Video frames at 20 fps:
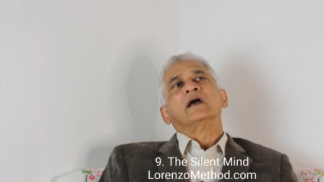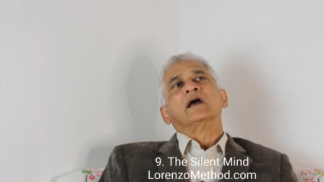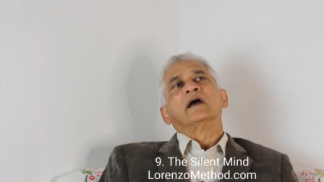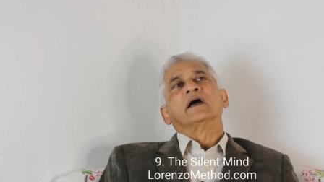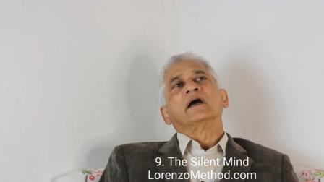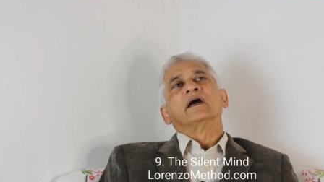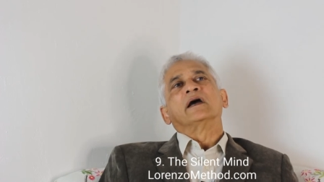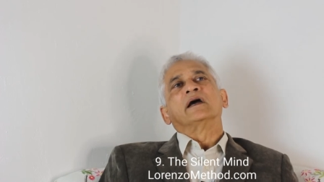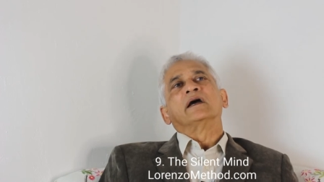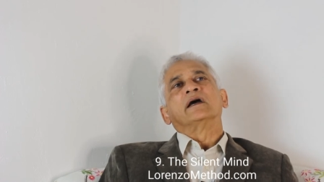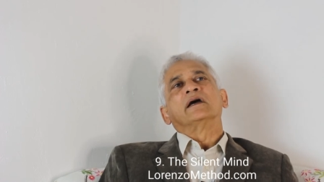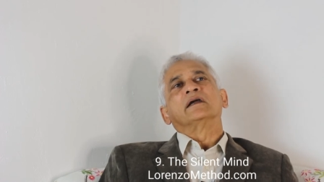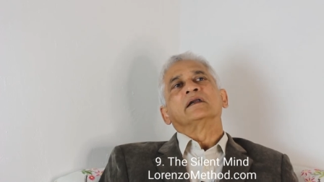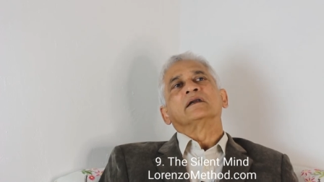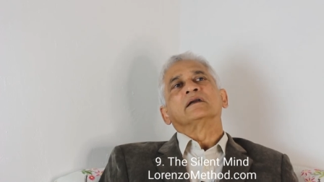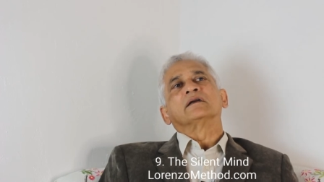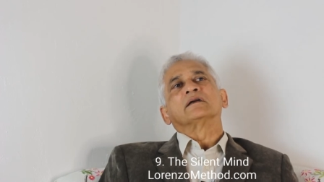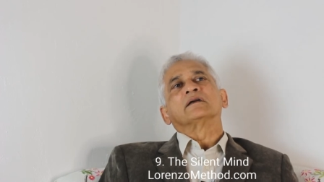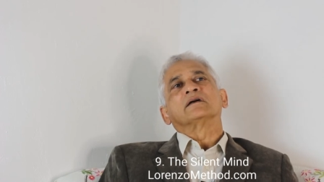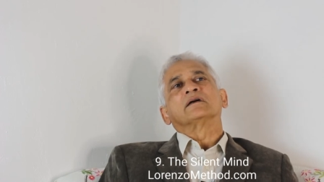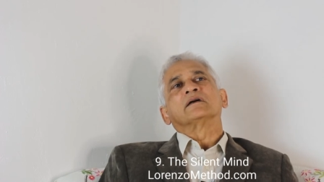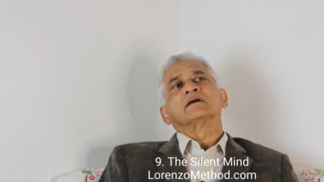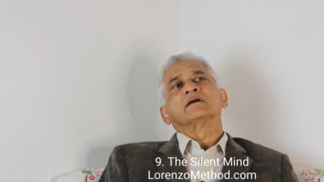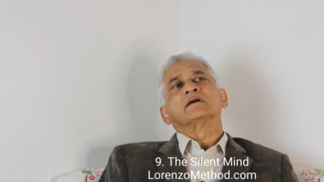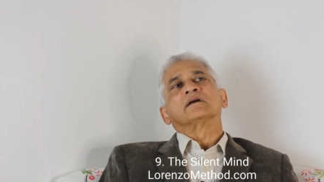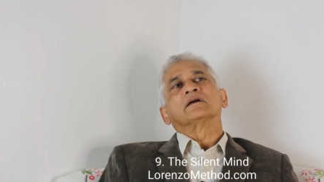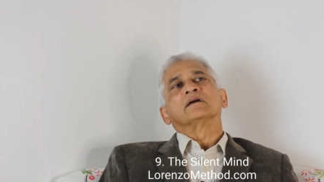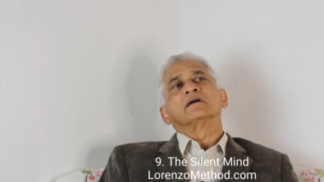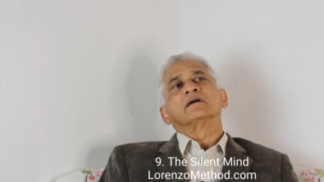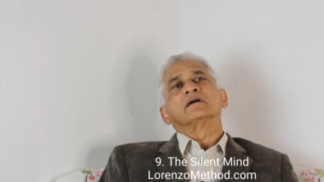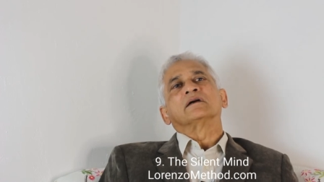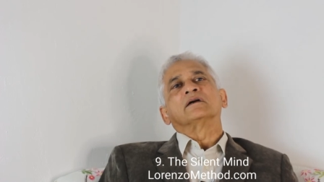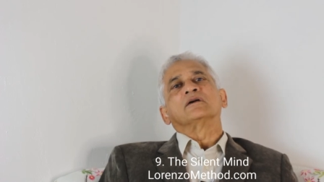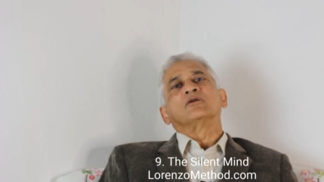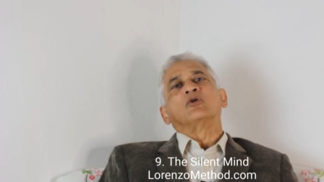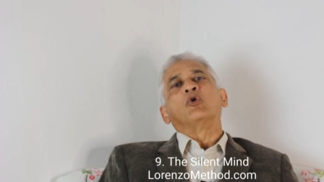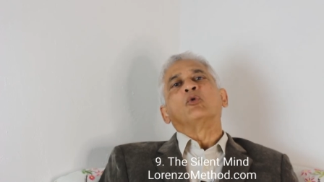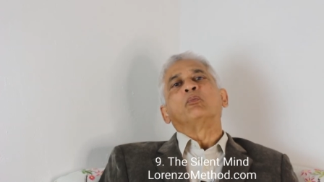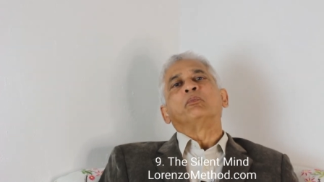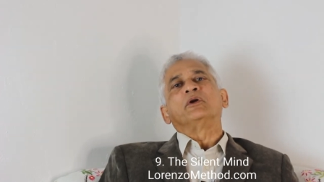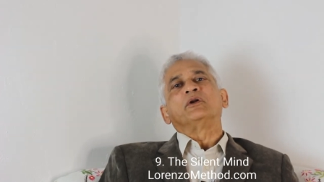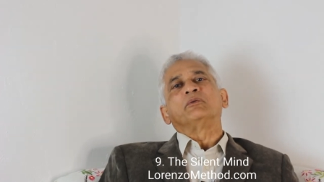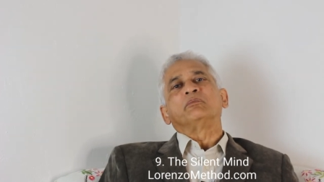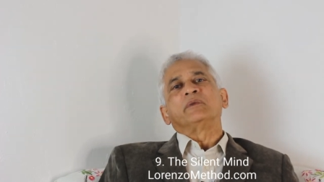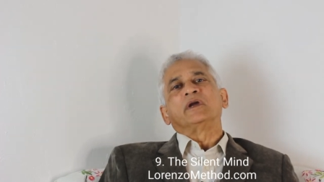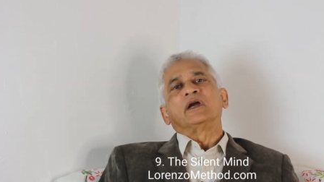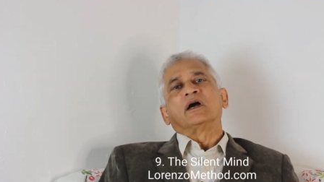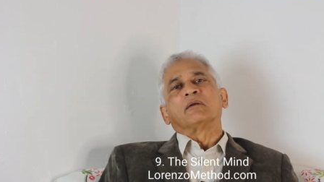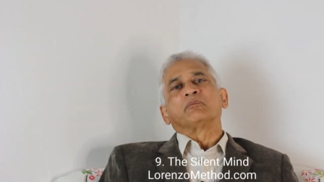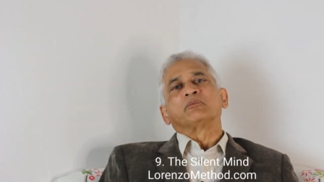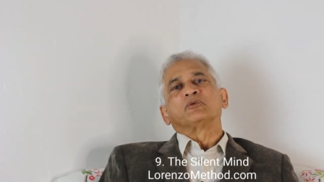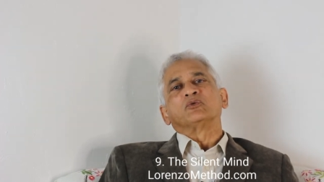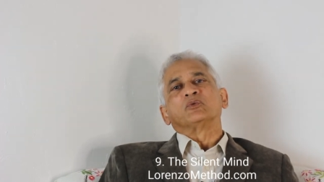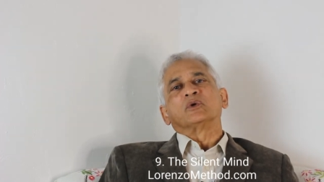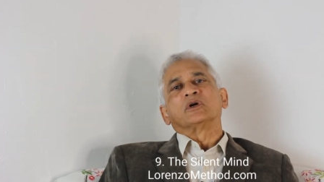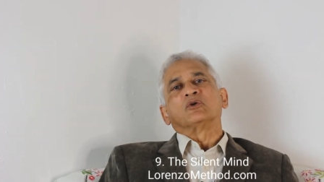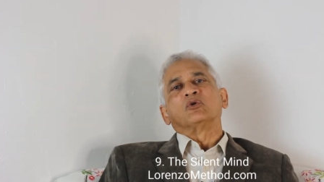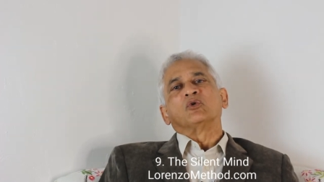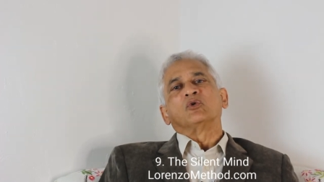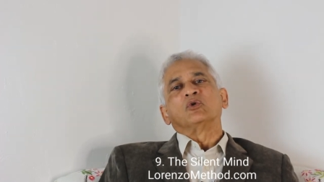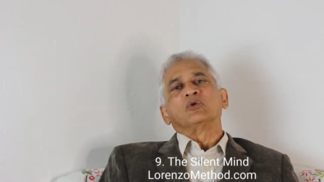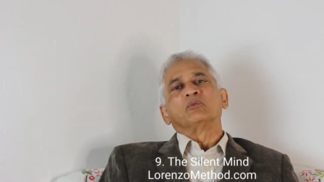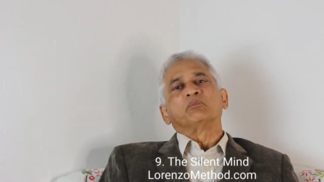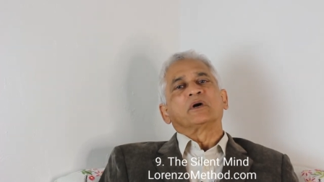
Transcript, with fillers: and uh, opened me up to a whole